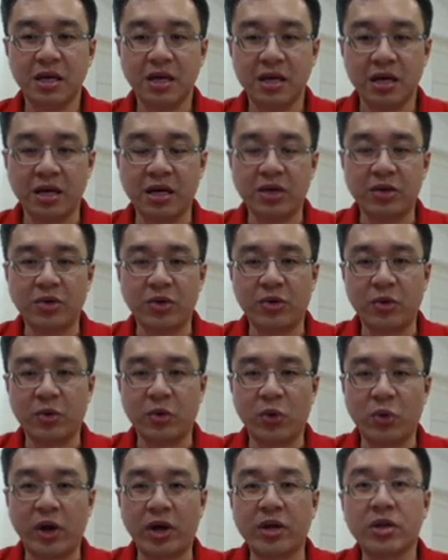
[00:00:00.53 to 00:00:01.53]
Hello
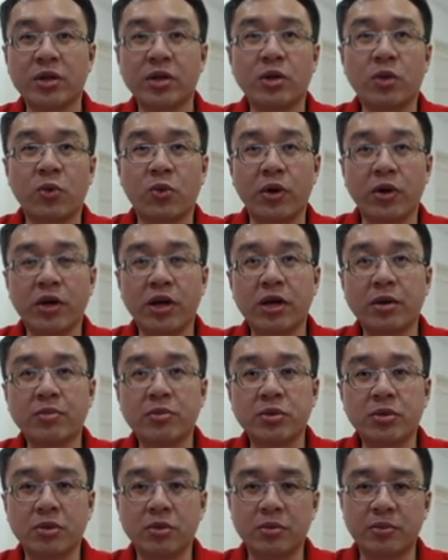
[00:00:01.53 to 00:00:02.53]
everyone, welcome
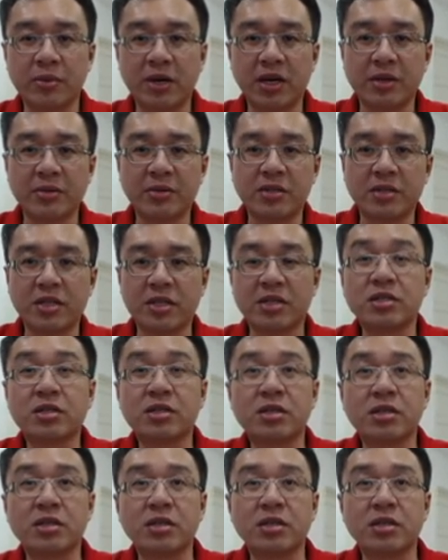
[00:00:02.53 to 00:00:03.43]
to Miscellaneous.